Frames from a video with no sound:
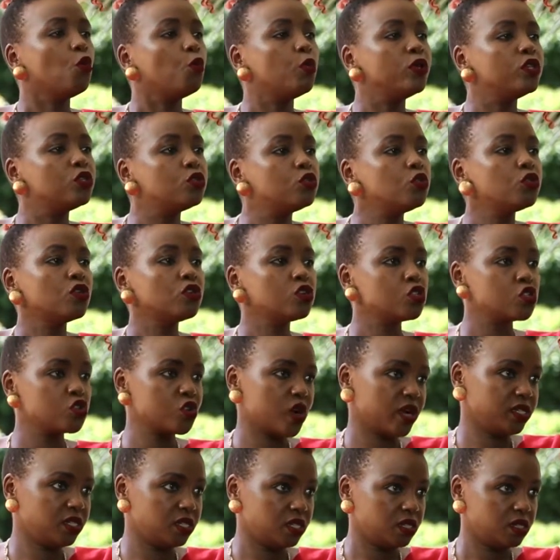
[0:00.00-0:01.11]
We do not
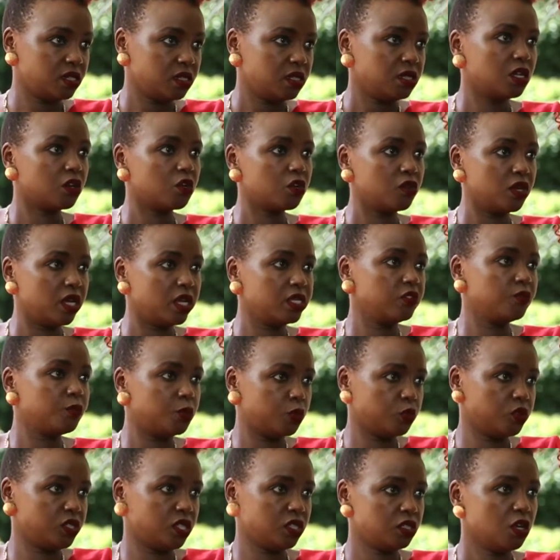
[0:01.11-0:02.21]
trust the creative
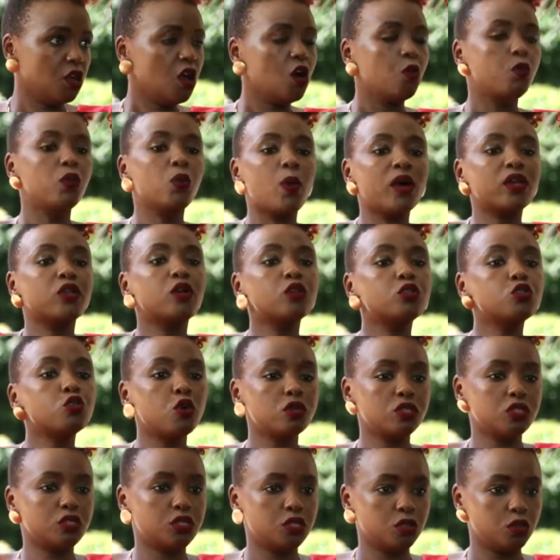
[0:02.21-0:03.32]
process. We were not
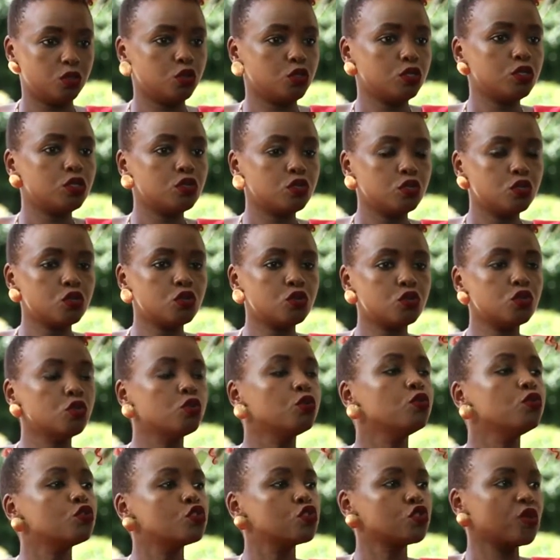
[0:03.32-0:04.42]
taught to
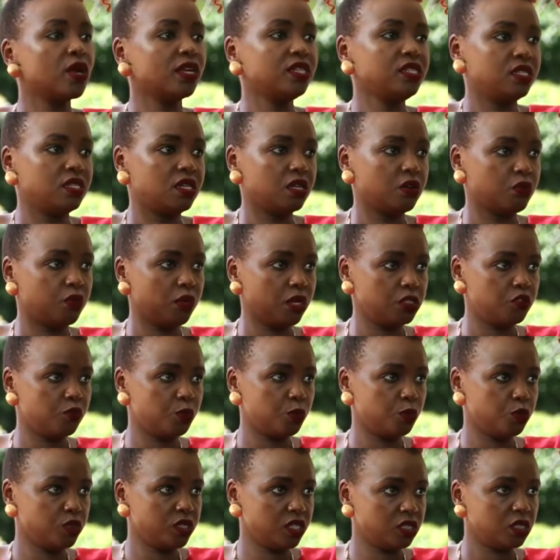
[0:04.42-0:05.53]
trust the creative
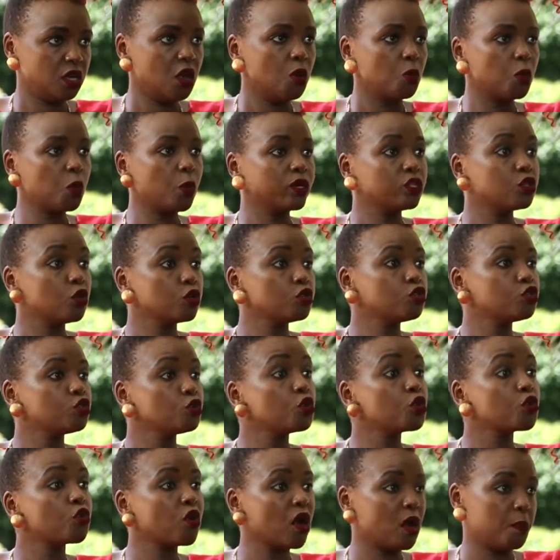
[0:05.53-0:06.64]
process. We were taught to
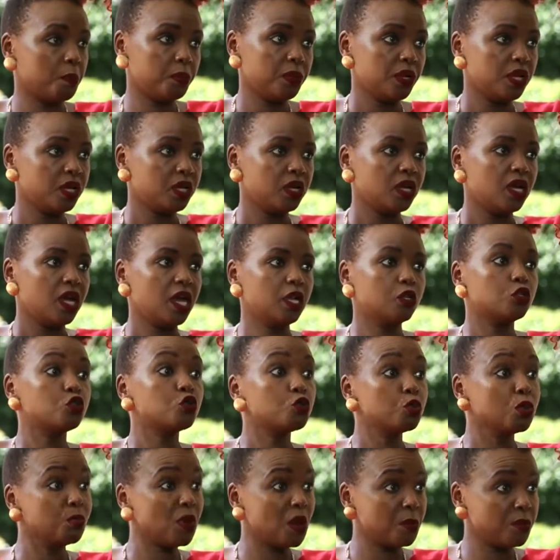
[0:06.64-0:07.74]
crumb and to
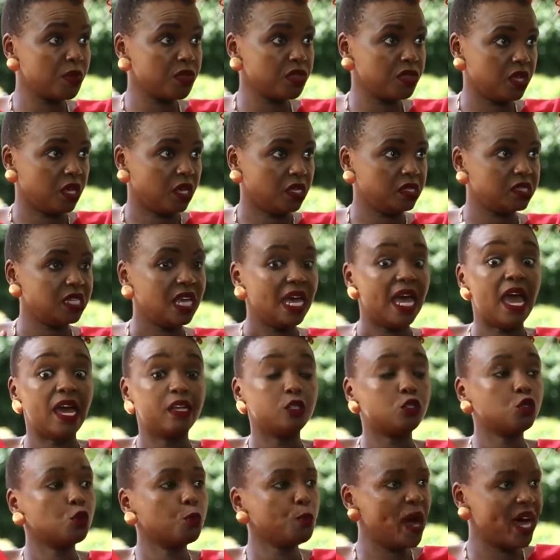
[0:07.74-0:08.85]
remember things and
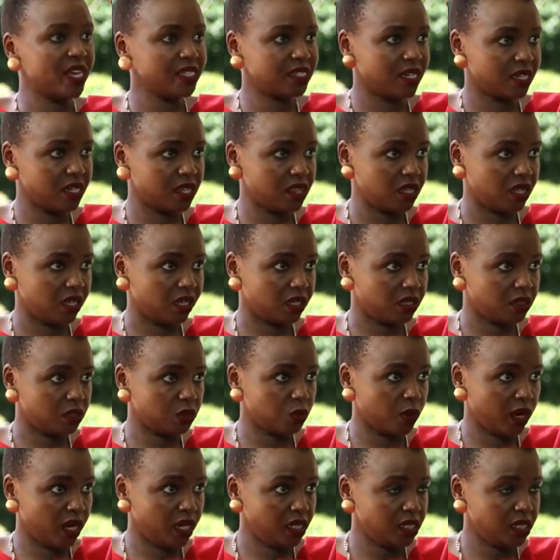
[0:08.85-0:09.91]
to pass at things, right?